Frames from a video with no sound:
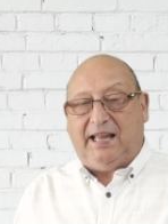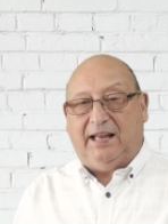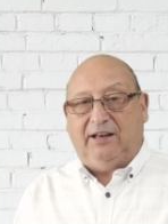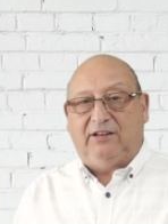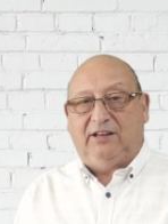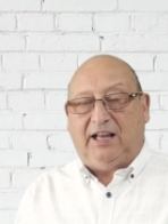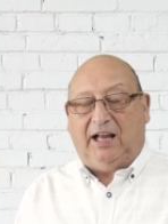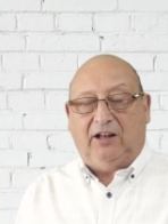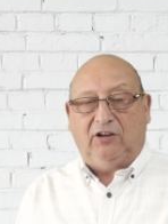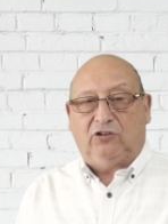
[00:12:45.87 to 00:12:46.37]

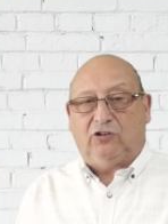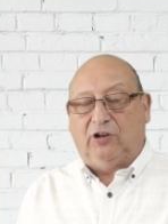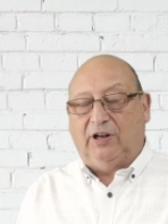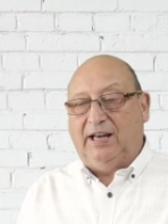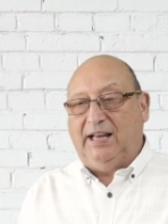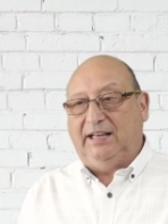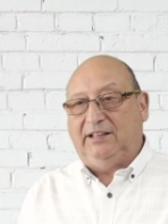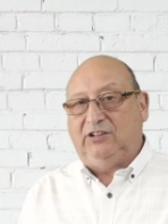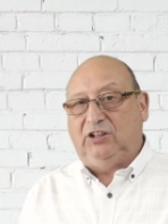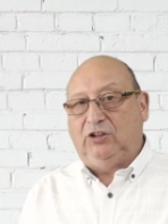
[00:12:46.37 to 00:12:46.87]
can
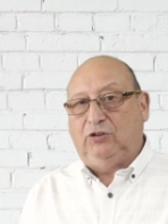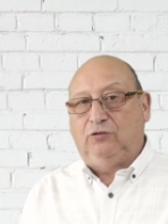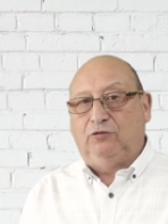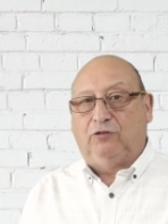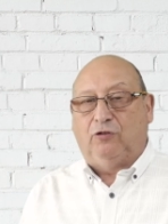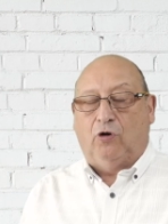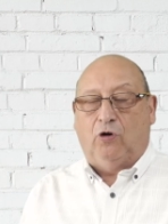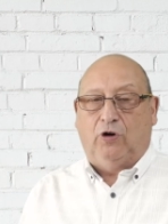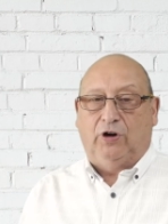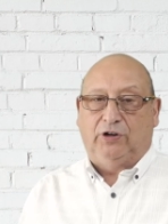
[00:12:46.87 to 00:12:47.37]
calculate it
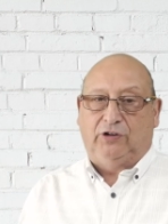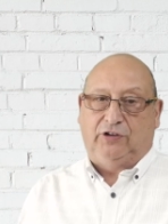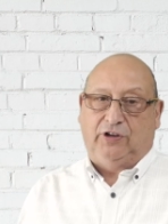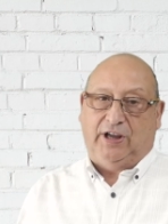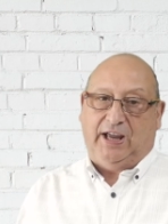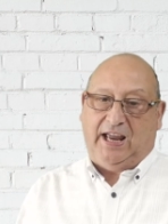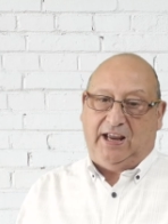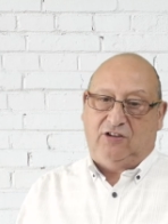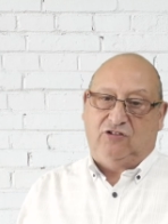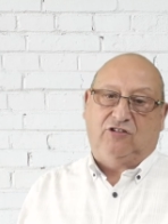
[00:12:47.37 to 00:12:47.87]
for
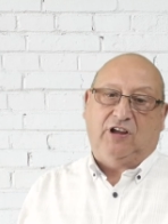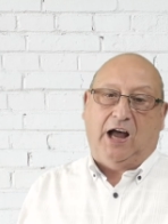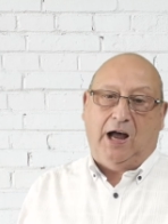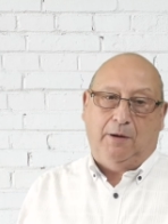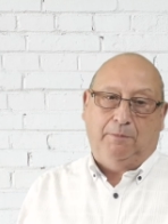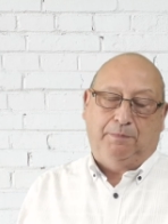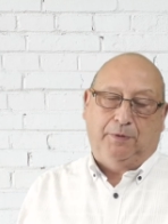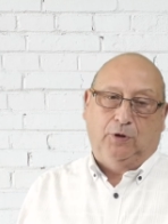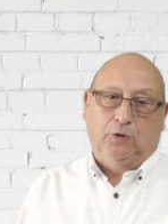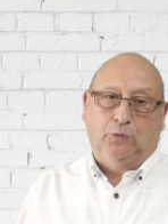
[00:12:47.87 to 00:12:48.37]
the
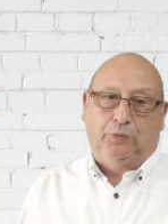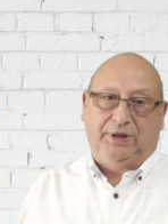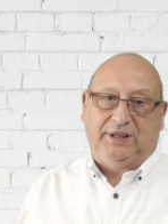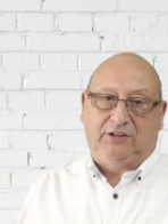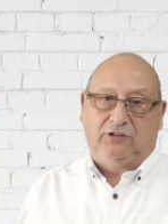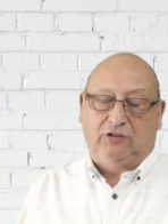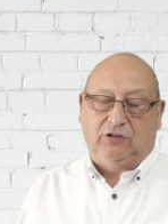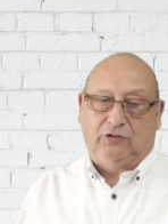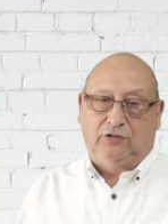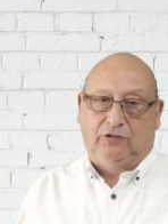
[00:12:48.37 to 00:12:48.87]
example
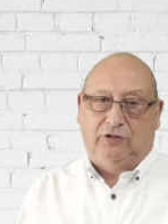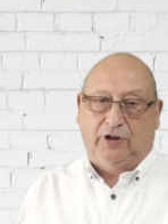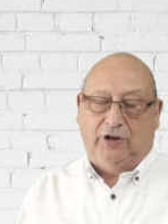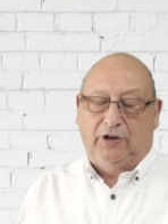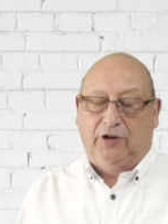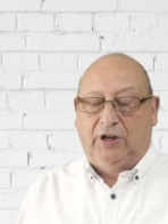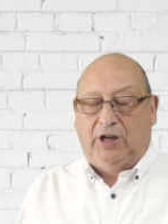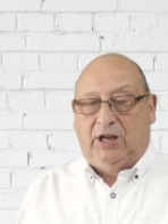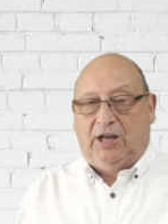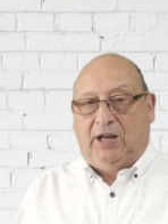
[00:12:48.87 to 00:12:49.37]
with
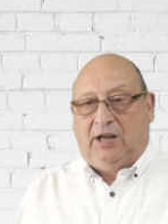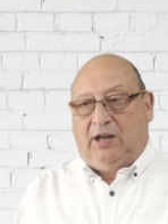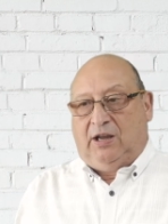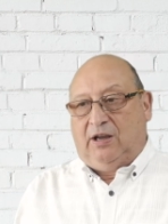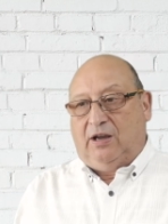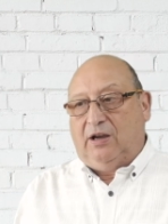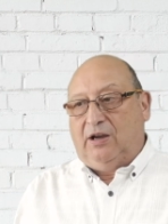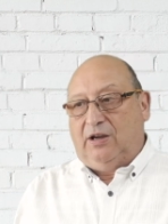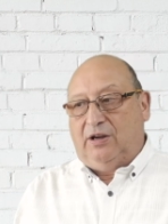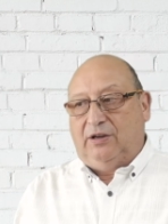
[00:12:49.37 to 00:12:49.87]
the
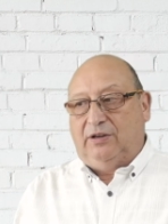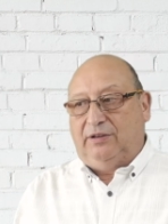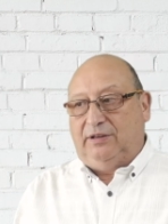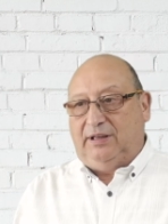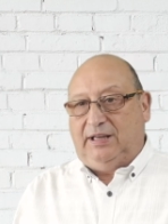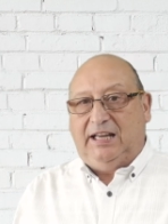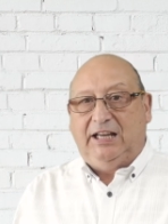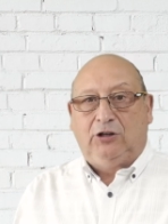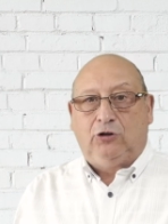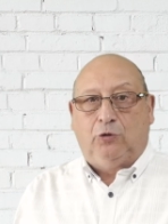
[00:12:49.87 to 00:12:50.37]
uh,
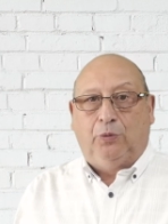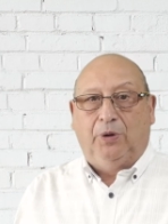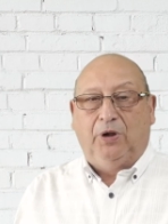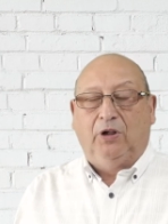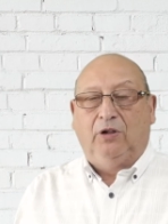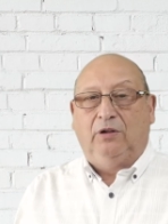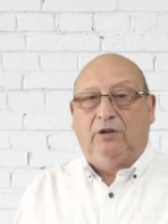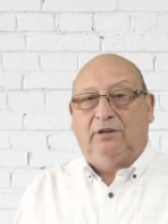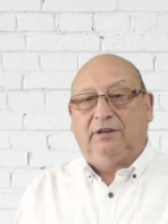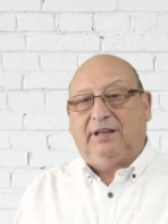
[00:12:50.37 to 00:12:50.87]

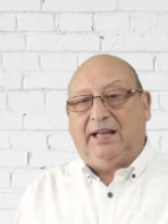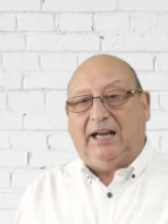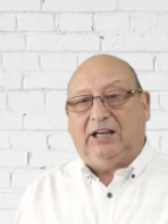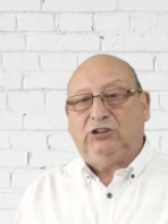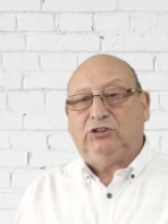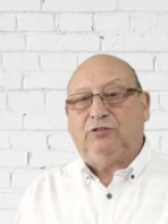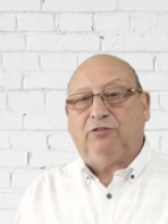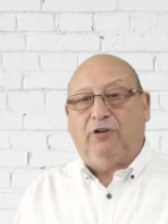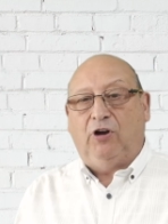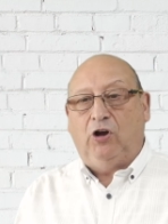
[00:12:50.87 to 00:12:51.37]
equal
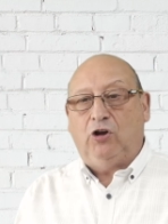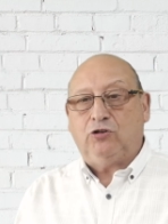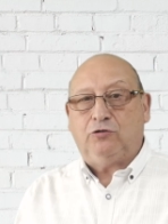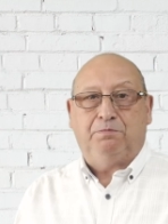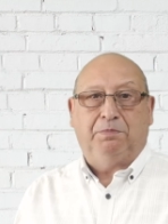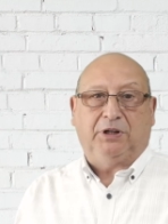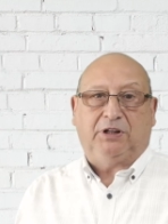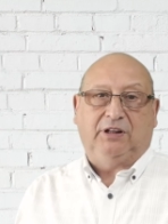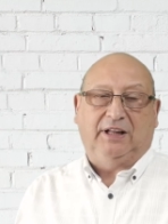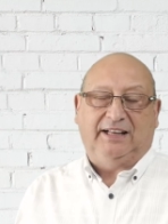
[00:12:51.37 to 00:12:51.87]
cash flows,
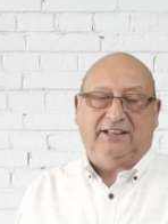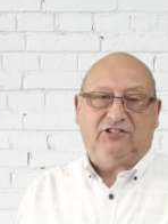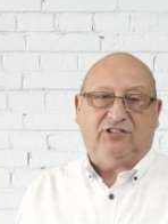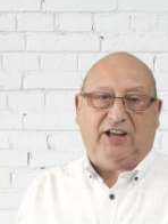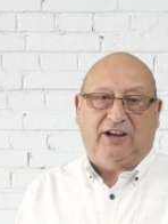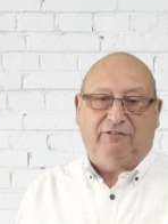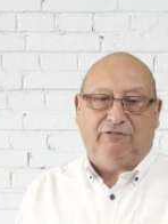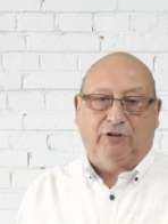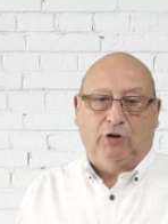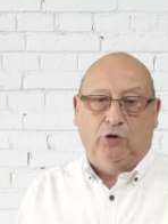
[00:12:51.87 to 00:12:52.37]
but let's
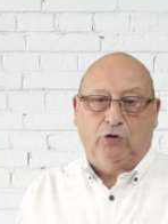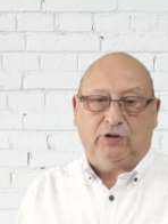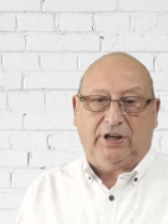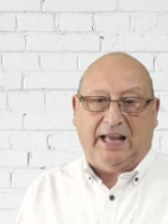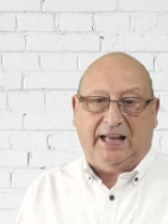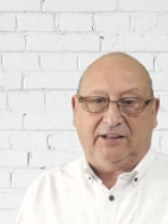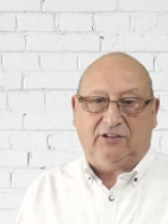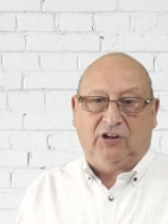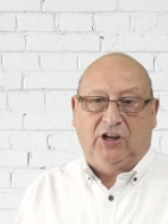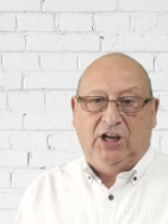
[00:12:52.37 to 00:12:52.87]
have a look
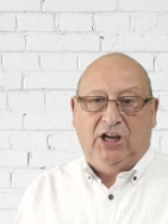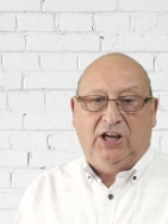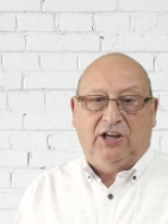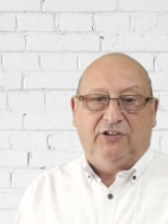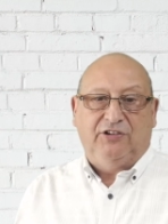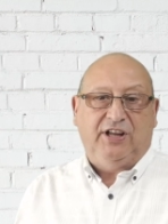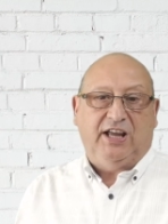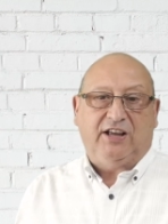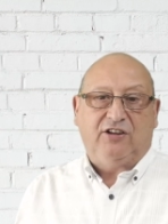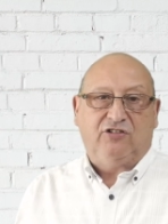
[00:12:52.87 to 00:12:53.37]
at
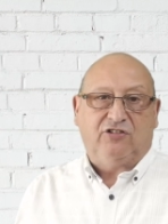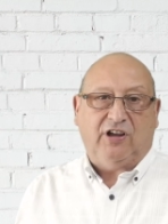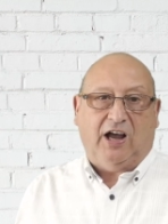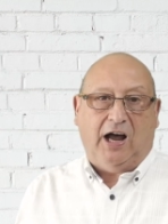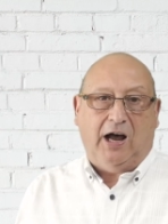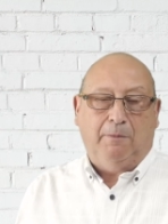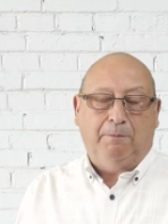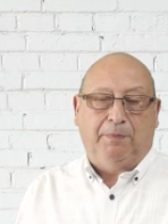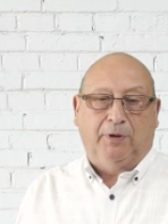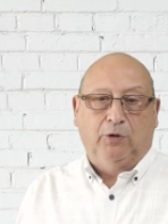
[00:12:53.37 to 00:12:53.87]
the
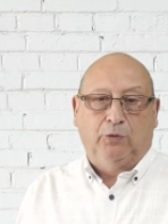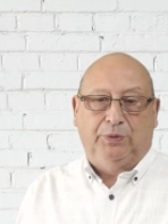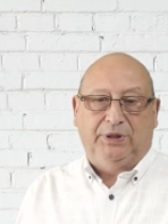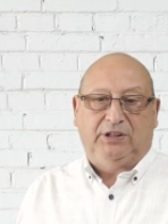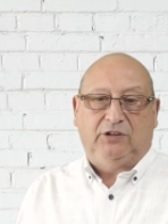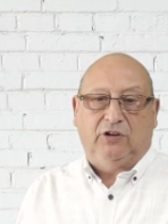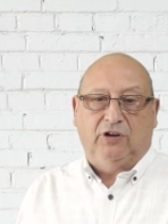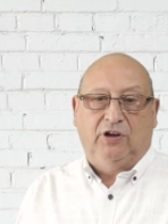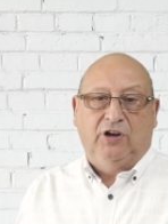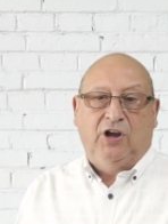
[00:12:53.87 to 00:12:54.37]
example
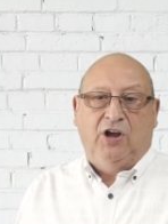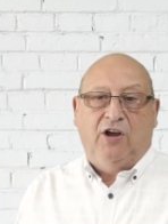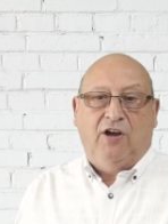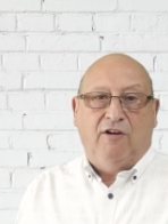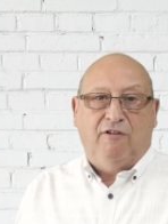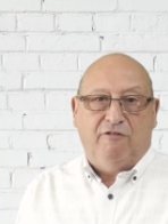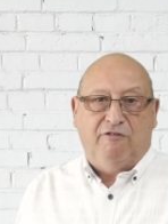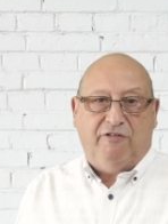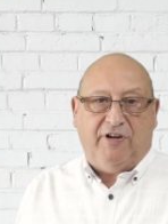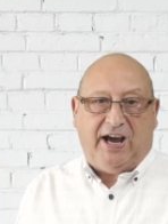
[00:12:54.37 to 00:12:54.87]
with the
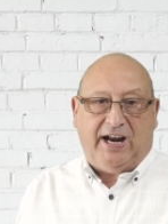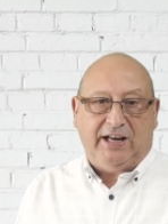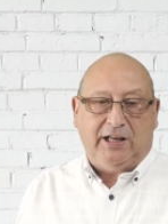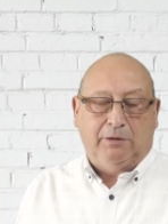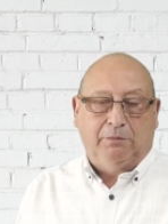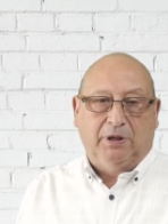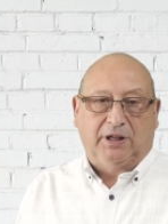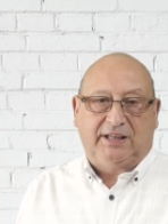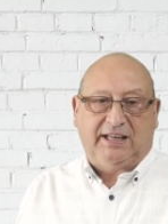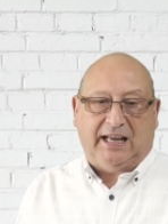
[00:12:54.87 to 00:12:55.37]

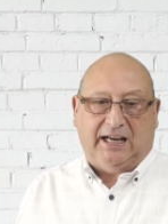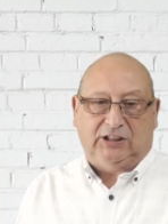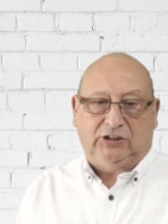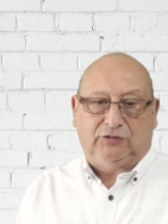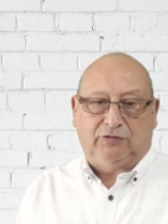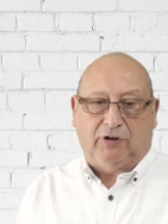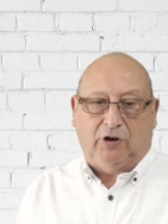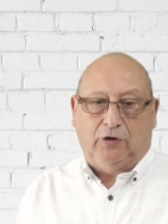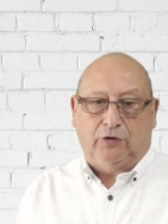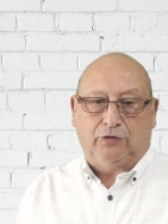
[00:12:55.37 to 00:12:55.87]
variable
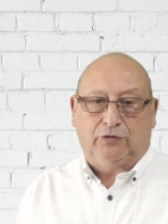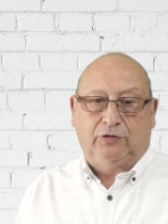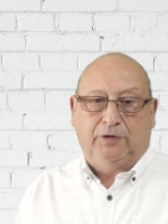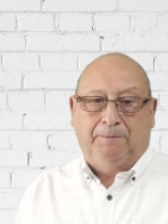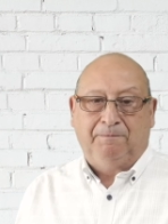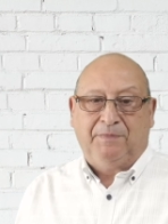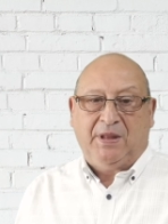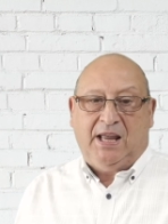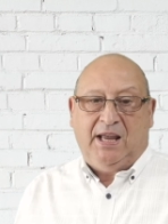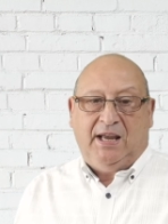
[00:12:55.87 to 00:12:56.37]
cash flows.
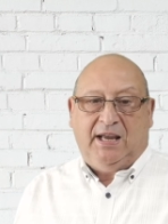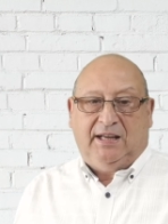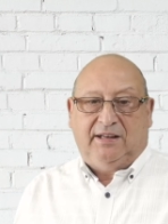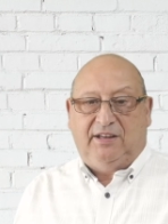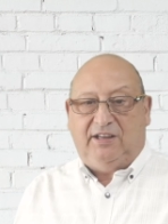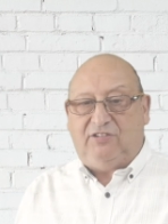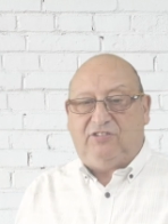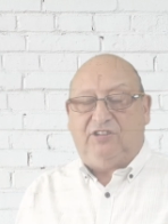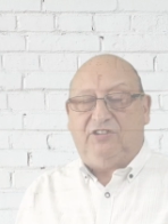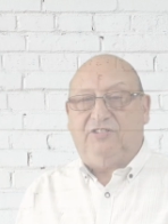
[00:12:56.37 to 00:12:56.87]
This